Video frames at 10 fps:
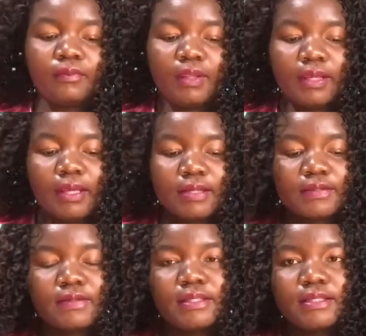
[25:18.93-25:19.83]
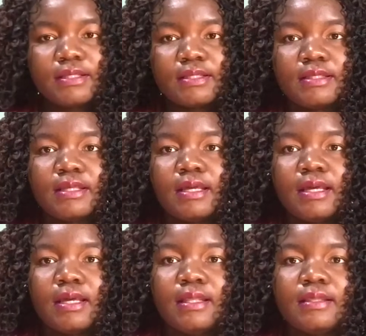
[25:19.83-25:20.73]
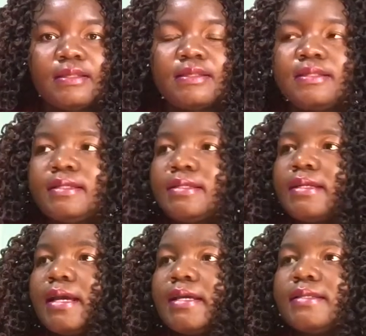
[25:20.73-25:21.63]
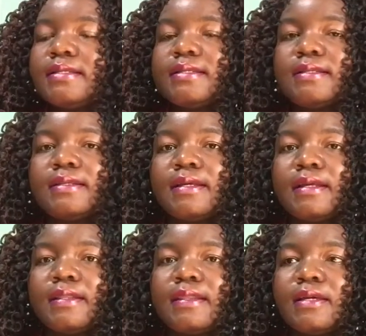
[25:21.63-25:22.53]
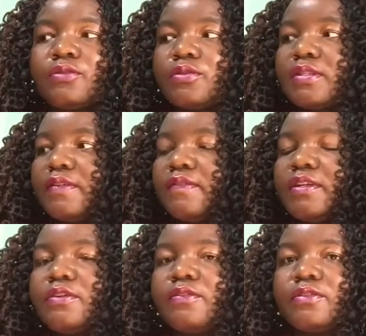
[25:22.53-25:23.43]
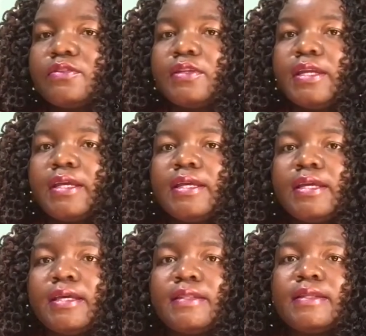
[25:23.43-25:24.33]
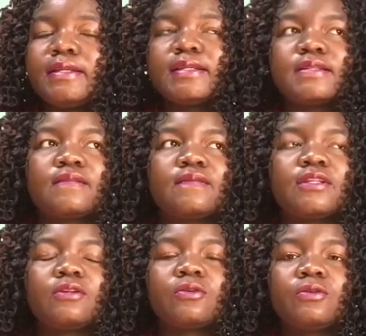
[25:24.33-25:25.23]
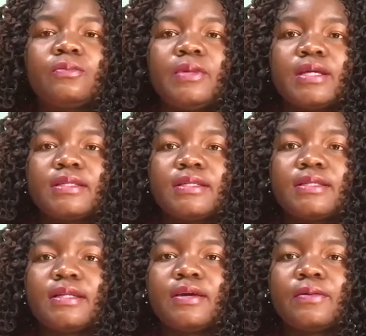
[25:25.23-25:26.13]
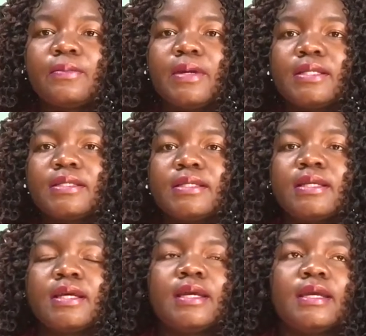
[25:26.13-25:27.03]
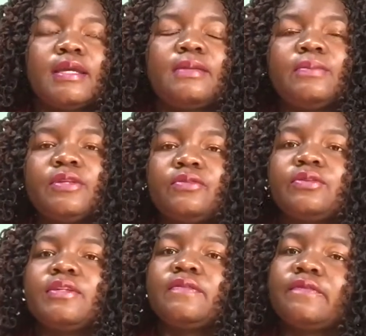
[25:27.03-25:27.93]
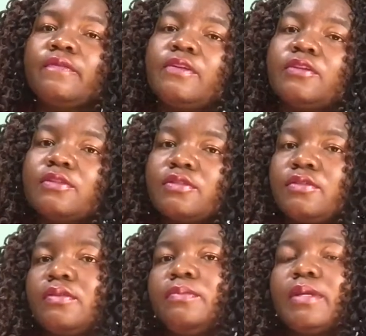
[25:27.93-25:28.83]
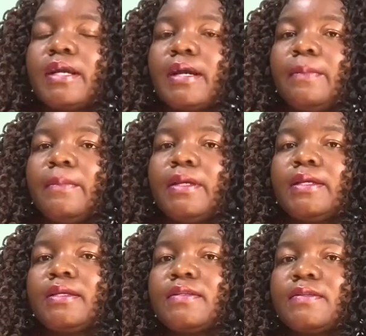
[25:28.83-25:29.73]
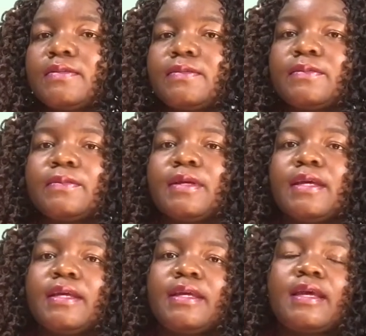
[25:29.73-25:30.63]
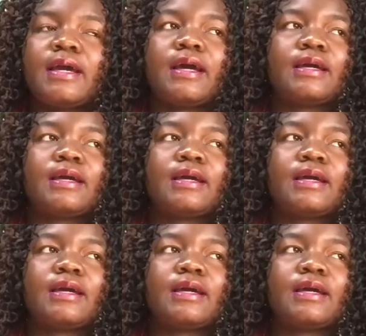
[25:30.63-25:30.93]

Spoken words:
Yeah, so this is it, guys. That was the video for today. The next video will be a sit down, but in between vlogs will be coming. So yeah,